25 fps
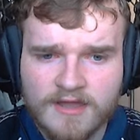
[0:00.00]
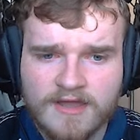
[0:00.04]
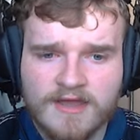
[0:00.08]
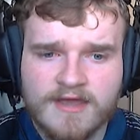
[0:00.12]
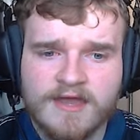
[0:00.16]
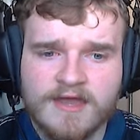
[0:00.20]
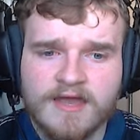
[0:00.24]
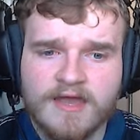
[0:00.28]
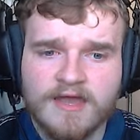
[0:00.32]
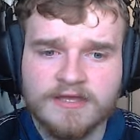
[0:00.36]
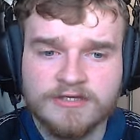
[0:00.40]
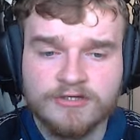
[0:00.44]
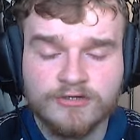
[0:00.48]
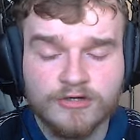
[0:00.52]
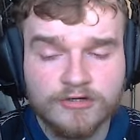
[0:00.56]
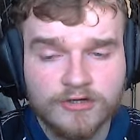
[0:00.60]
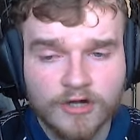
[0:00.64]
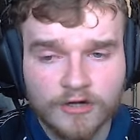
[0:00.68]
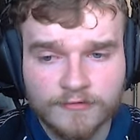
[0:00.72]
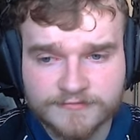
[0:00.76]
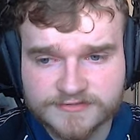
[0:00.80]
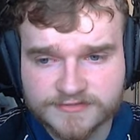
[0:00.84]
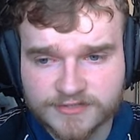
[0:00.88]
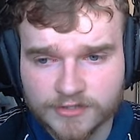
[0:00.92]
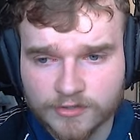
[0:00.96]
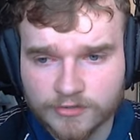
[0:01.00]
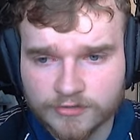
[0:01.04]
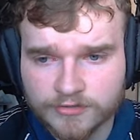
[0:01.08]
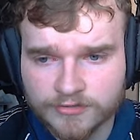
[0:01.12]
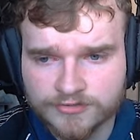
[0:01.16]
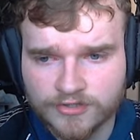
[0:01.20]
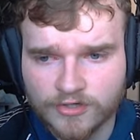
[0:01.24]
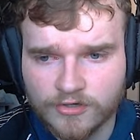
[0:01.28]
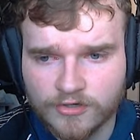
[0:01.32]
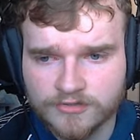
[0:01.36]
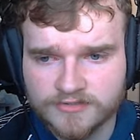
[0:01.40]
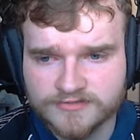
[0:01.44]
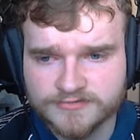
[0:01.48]
You could go for soul
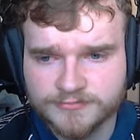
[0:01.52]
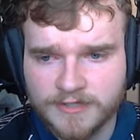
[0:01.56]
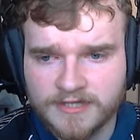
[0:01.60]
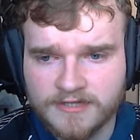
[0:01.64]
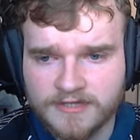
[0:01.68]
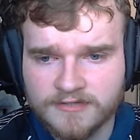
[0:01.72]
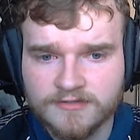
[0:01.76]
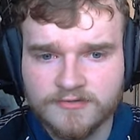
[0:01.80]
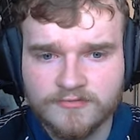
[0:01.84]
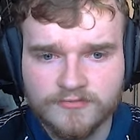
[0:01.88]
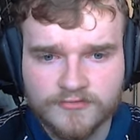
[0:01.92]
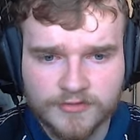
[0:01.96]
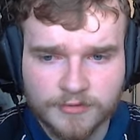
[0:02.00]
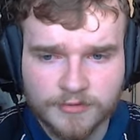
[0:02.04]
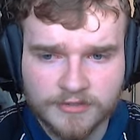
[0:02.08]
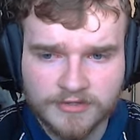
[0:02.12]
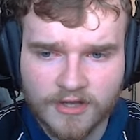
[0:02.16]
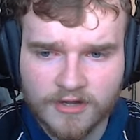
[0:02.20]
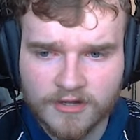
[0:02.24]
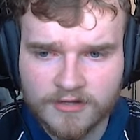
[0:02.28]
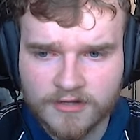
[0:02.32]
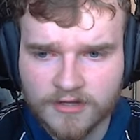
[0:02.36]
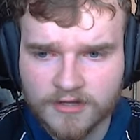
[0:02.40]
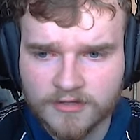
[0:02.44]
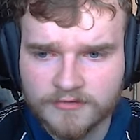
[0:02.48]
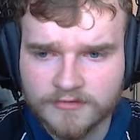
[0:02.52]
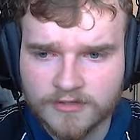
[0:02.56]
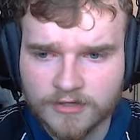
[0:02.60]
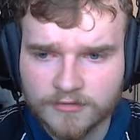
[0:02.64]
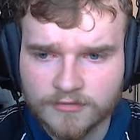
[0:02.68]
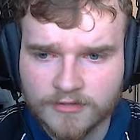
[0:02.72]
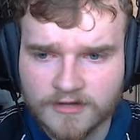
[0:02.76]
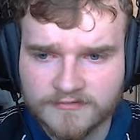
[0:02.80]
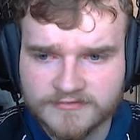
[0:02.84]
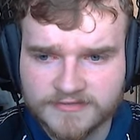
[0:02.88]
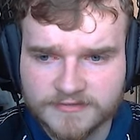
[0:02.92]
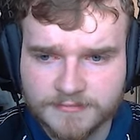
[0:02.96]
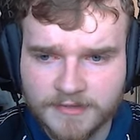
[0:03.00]
control as well, do a knock-on low
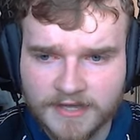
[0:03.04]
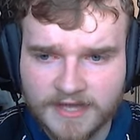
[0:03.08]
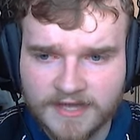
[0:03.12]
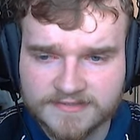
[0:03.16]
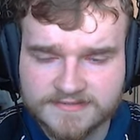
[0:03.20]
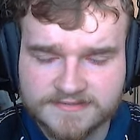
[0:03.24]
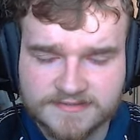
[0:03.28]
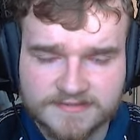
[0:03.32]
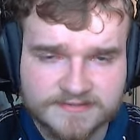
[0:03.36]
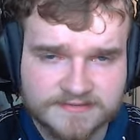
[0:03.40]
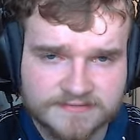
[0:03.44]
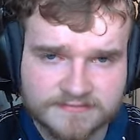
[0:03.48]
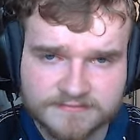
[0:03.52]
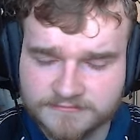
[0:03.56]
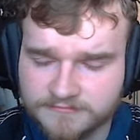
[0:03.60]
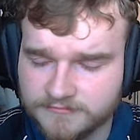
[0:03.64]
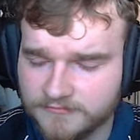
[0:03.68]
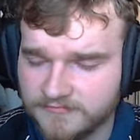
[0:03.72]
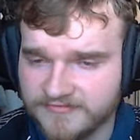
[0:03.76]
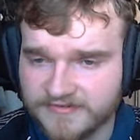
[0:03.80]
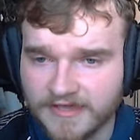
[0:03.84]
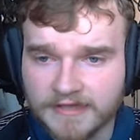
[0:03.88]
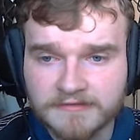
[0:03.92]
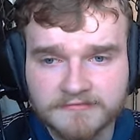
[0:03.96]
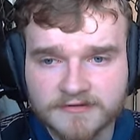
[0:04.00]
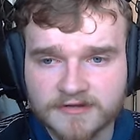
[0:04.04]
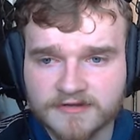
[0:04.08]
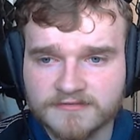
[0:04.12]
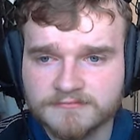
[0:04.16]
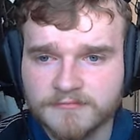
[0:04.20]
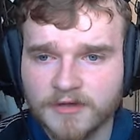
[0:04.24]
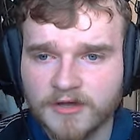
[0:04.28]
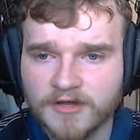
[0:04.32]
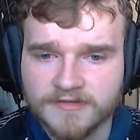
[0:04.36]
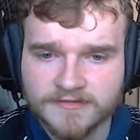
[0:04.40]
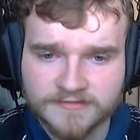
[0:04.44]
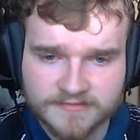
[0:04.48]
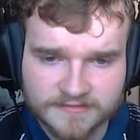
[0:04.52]
lofted pass. It's a favourite of
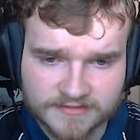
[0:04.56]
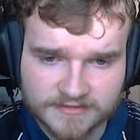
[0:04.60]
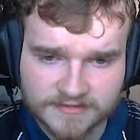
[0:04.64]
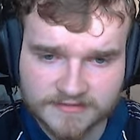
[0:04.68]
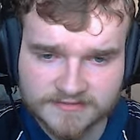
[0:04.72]
mine to